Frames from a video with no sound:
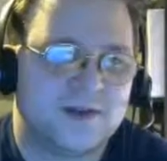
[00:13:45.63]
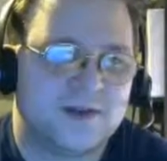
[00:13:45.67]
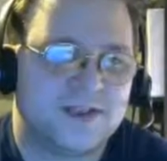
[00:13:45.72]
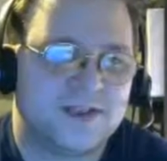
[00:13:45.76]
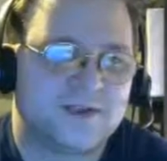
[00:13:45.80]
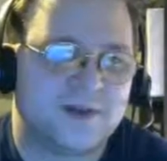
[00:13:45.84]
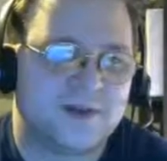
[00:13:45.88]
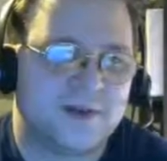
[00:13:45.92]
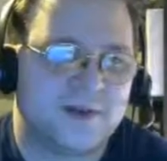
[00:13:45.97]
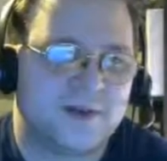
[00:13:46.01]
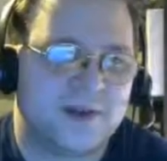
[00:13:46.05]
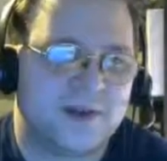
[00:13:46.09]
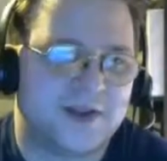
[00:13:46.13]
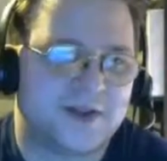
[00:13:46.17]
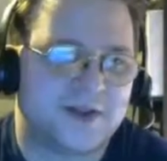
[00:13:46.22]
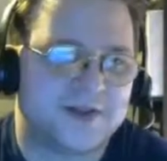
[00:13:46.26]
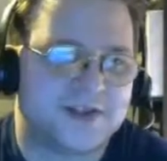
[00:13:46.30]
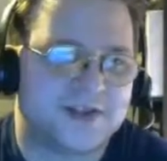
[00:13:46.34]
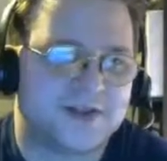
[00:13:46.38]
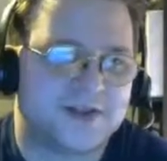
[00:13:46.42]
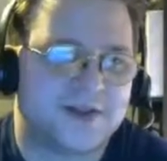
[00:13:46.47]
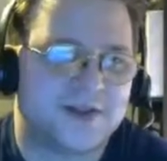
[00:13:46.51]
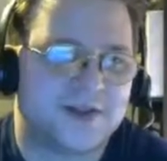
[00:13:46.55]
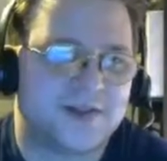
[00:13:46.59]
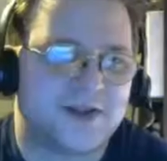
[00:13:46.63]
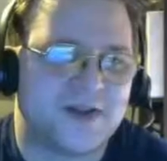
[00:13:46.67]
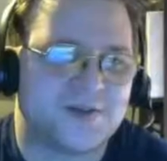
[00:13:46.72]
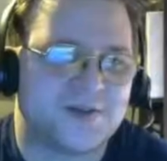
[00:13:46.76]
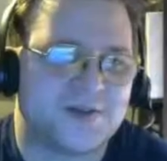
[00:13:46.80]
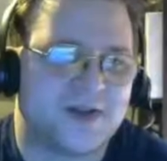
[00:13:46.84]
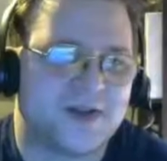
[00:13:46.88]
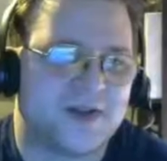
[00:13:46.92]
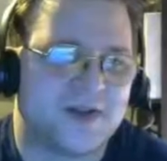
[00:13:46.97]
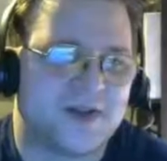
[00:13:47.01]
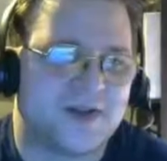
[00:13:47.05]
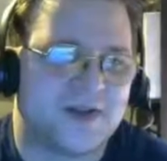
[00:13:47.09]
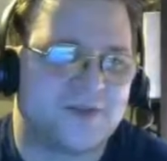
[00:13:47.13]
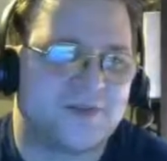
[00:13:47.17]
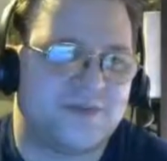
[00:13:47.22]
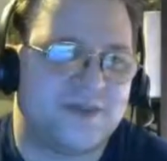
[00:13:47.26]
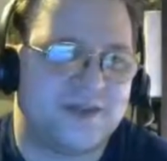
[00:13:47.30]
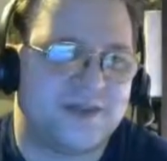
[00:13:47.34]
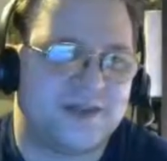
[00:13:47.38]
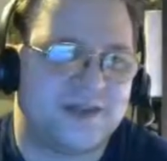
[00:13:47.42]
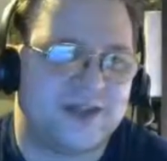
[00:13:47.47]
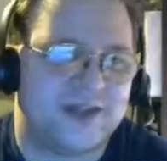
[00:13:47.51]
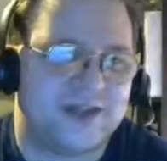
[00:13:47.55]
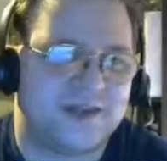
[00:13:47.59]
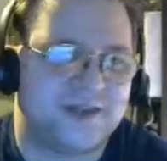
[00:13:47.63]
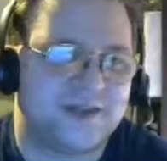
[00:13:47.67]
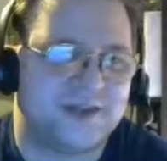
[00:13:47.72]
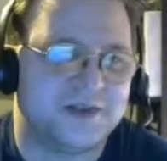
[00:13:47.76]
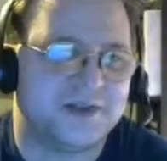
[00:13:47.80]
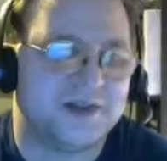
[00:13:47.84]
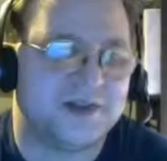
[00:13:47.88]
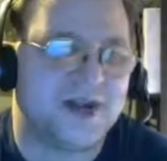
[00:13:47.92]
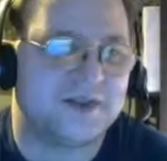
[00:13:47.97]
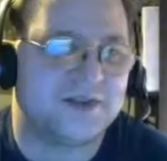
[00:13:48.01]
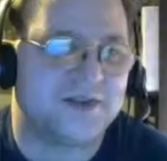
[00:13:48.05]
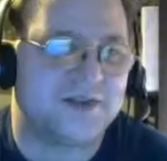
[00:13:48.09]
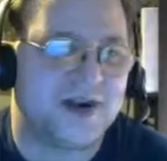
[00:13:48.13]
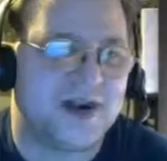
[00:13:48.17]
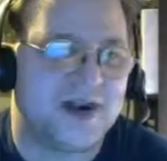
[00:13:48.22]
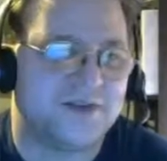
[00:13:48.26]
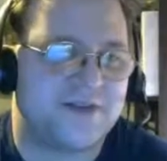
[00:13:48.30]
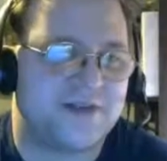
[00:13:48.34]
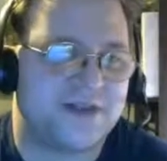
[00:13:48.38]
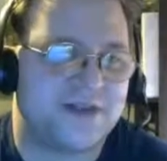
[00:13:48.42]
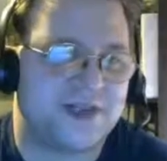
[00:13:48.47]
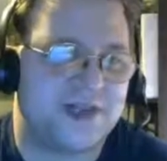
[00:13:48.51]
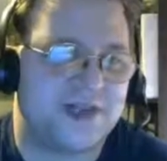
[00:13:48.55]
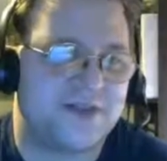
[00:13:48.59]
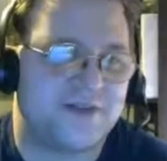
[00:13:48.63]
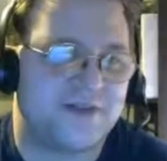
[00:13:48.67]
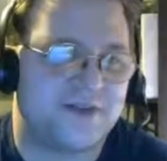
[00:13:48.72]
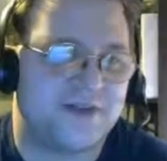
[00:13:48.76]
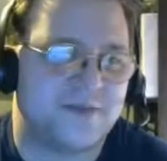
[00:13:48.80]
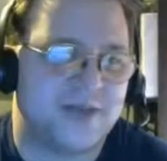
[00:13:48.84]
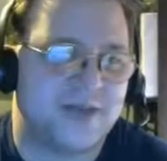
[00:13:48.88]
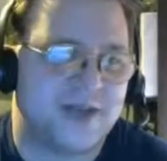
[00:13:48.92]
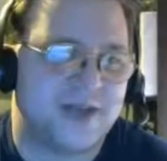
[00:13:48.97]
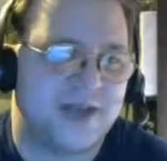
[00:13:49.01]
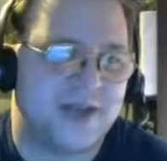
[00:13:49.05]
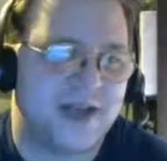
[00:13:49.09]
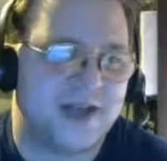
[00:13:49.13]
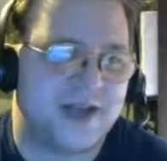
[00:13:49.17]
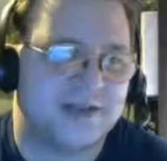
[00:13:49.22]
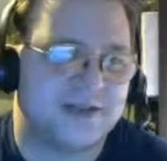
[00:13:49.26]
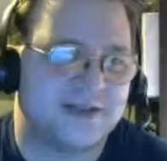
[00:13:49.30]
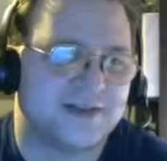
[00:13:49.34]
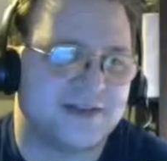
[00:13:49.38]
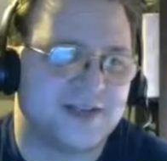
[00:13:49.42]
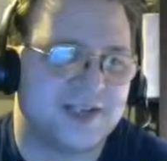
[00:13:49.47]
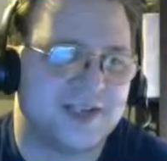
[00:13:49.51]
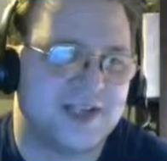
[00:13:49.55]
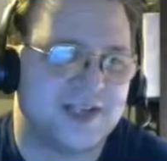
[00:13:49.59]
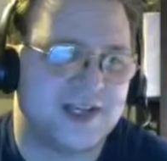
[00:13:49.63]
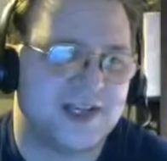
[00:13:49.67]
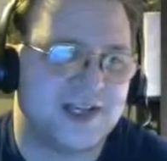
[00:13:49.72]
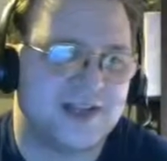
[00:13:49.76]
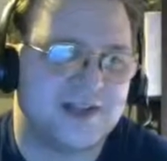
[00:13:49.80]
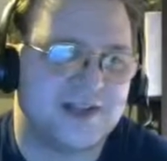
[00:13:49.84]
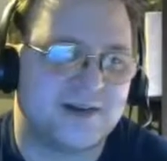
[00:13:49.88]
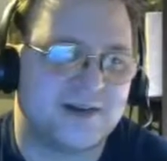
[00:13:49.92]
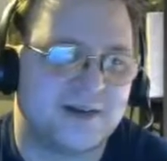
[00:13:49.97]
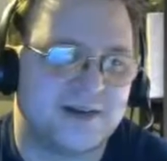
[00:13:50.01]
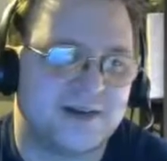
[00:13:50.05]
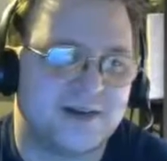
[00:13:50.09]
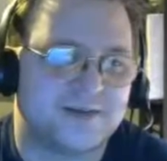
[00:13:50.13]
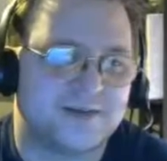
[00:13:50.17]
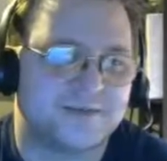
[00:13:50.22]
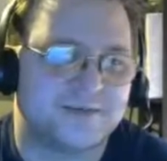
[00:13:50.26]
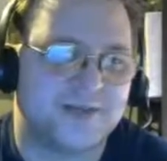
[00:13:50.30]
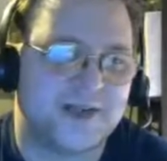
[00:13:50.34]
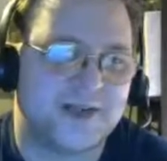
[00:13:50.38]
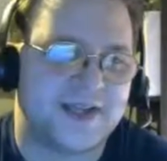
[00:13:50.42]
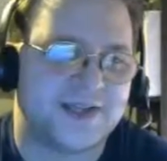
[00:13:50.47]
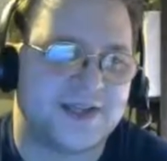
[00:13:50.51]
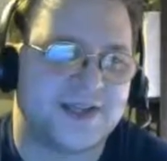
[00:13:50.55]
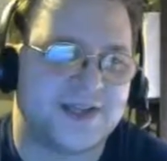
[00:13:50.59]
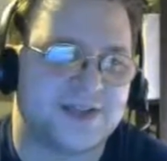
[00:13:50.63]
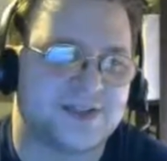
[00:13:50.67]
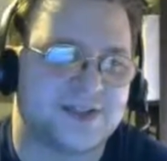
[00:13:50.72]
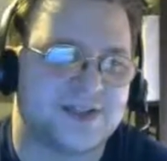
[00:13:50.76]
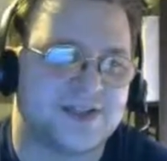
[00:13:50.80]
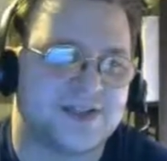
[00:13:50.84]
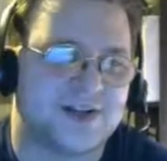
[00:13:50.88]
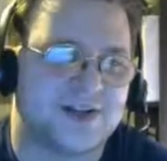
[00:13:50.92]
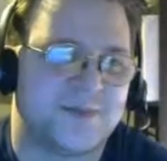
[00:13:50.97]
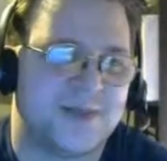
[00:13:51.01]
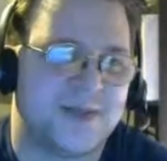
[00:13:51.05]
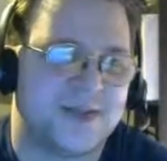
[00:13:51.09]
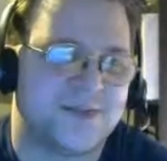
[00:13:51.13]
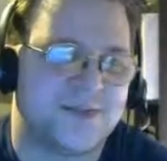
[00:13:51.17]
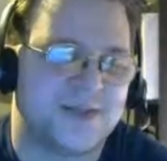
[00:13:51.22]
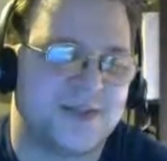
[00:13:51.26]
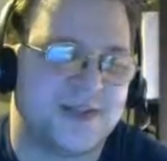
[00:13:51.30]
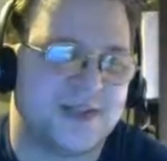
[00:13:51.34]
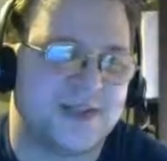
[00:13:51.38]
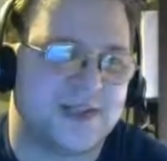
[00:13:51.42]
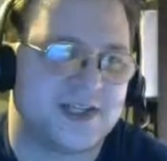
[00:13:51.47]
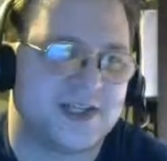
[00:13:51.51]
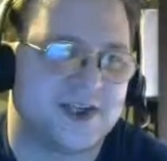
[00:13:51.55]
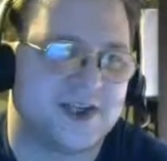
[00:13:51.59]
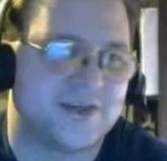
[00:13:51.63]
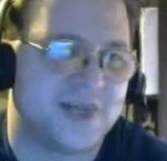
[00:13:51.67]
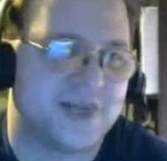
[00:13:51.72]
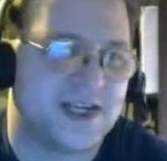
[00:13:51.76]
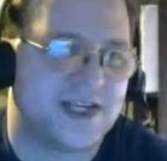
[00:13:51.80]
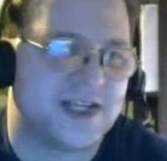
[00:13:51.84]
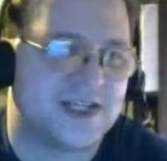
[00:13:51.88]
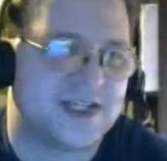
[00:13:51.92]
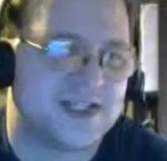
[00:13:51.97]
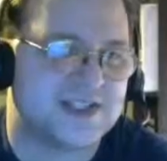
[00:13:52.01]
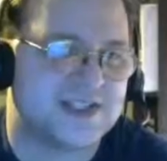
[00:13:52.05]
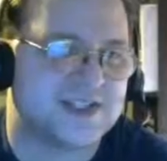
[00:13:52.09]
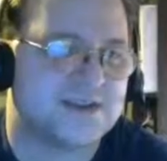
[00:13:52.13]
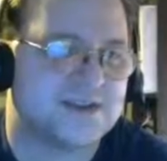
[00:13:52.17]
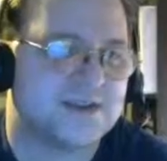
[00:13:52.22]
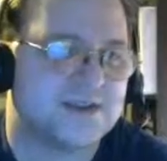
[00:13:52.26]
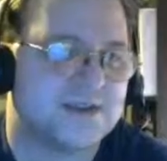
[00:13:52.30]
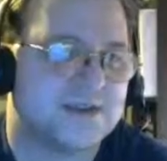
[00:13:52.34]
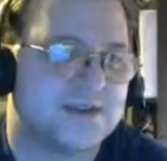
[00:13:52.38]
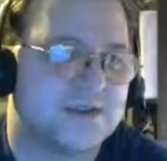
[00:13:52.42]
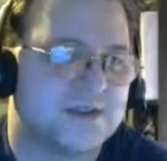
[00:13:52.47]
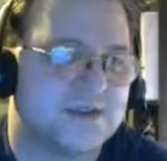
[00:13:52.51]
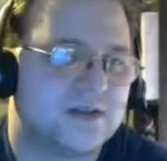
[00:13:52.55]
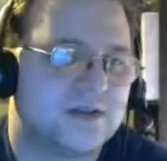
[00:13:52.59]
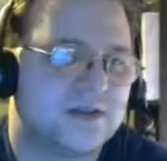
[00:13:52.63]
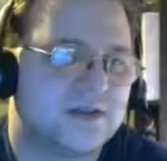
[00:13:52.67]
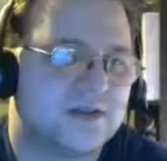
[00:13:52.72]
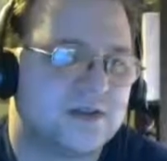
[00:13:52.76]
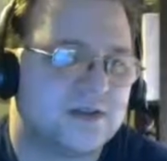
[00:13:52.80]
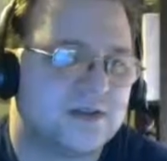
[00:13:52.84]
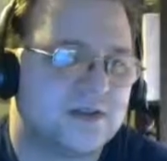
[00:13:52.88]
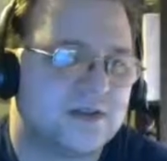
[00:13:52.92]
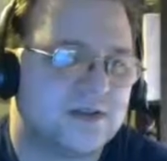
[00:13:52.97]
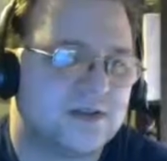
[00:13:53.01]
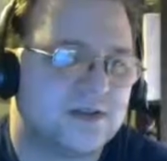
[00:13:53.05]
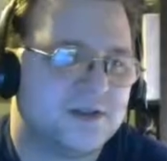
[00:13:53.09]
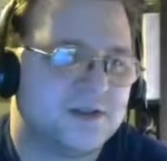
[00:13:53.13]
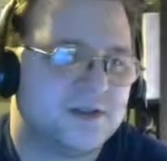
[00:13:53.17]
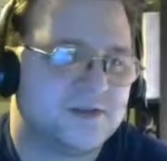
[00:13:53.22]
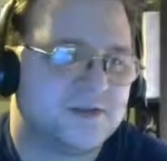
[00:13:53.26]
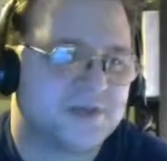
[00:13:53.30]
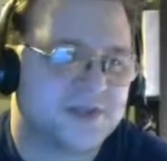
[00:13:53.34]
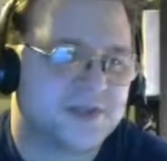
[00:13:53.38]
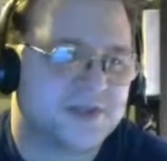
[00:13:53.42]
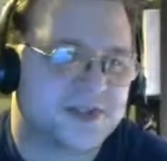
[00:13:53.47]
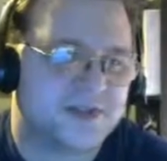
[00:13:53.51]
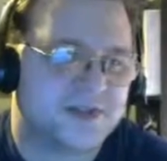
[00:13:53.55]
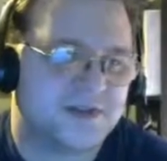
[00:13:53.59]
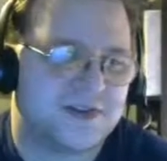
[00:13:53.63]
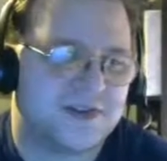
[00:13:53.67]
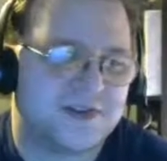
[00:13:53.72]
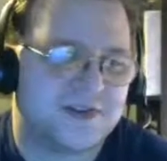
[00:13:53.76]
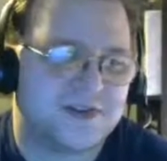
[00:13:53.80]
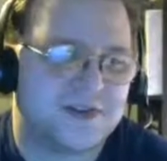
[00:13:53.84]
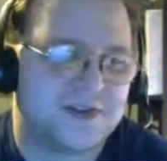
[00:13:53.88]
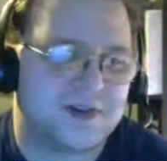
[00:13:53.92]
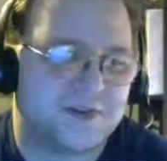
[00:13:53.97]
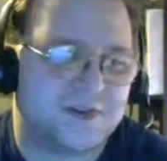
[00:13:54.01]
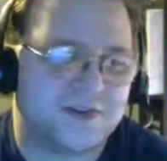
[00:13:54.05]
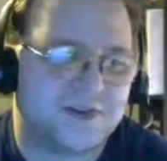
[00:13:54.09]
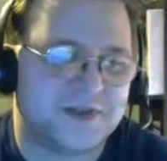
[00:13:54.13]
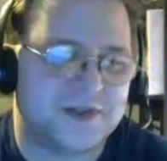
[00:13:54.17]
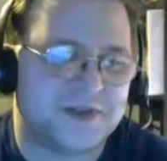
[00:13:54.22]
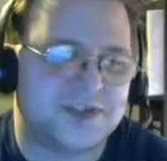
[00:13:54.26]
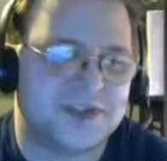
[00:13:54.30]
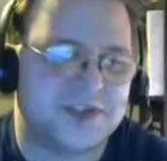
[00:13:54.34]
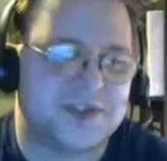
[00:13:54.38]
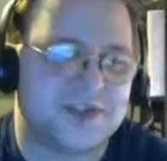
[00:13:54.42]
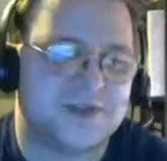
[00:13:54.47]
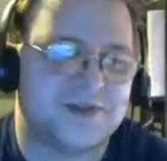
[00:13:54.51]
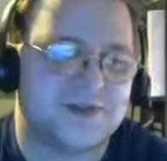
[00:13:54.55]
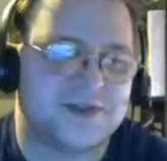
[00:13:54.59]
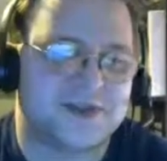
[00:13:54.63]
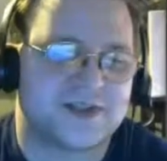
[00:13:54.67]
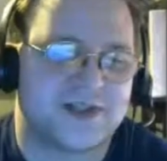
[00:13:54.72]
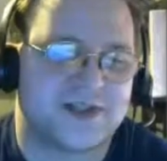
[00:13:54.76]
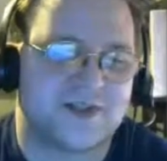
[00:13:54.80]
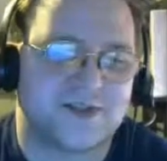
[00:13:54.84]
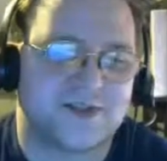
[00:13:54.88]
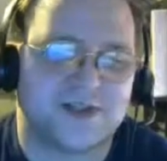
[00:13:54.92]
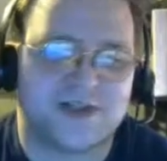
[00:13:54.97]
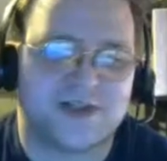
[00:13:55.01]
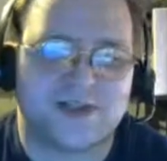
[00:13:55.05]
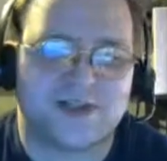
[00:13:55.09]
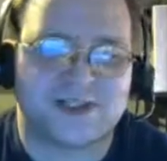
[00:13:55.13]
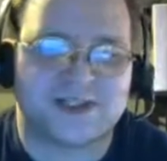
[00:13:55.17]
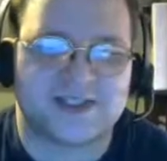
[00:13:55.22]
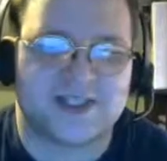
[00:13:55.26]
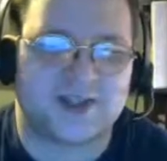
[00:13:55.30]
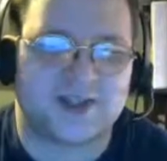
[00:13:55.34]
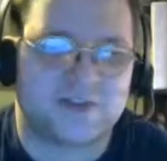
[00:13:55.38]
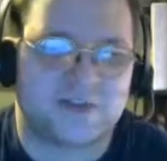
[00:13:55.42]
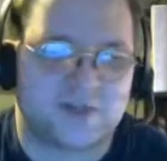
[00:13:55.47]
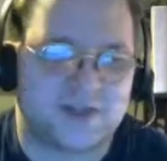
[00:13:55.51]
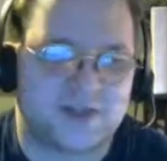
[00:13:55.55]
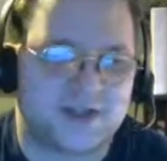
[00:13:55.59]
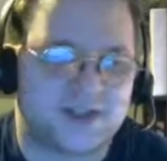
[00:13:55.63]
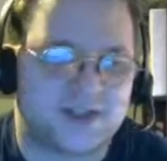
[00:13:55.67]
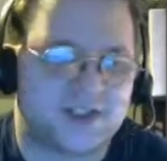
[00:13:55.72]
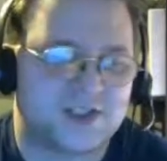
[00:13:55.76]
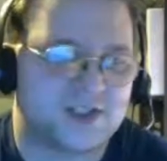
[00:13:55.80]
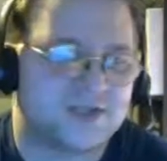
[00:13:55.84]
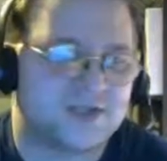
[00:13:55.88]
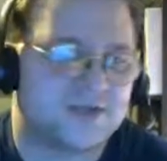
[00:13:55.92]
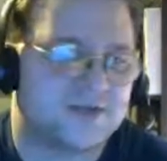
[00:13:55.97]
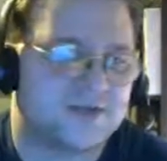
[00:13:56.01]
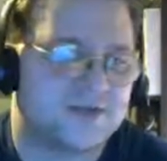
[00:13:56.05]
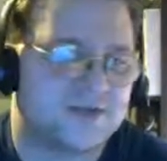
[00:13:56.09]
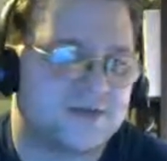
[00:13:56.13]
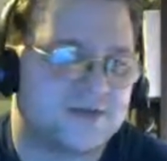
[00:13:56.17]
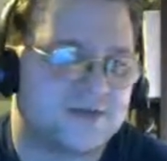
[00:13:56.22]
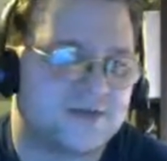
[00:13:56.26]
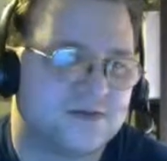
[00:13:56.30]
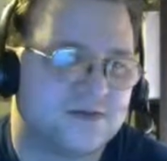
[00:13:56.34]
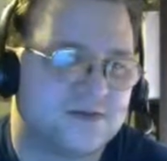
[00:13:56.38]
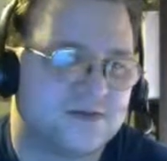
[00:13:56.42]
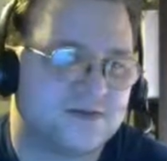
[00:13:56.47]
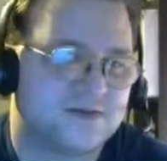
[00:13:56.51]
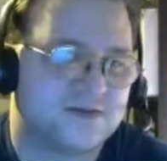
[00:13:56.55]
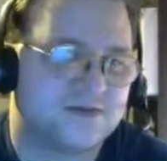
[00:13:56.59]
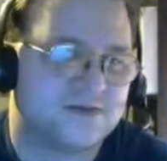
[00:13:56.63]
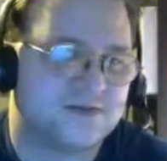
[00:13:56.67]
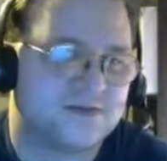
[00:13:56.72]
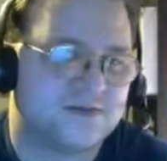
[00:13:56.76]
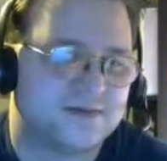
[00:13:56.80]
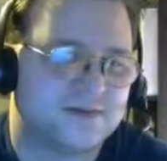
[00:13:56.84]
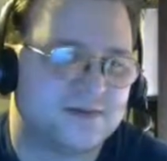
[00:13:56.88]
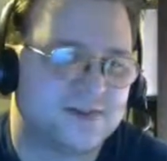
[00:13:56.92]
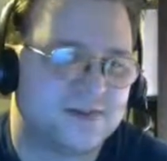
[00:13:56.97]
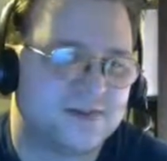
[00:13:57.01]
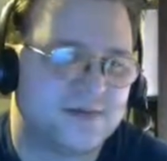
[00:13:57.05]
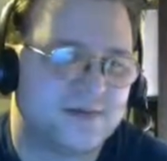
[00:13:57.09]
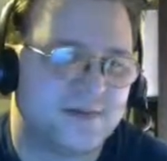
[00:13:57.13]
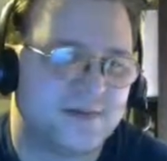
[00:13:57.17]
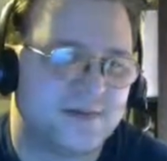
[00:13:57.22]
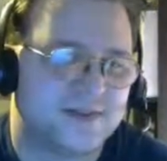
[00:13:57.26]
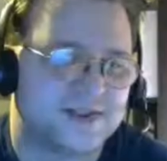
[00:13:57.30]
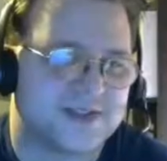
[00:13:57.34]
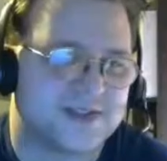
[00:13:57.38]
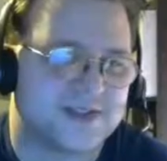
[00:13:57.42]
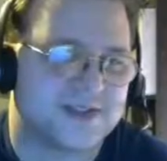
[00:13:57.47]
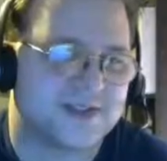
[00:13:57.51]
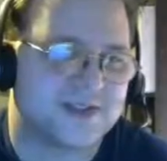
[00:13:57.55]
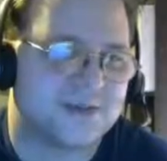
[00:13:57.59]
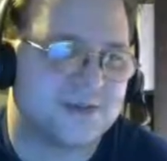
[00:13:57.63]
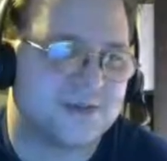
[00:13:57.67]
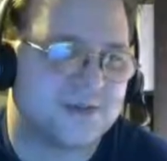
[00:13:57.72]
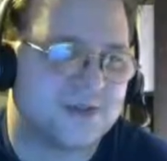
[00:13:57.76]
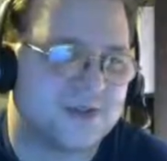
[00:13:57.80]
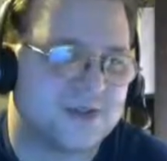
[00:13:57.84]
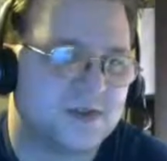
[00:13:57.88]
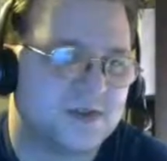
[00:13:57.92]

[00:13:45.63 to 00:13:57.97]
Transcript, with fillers: It's been a while though, so I might be a bit off, but yeah, you'll never have a ton of MP on Jian or any of the characters that are meant to be like your mages. So you don't usually use their abilities that much. It's a bit messed up.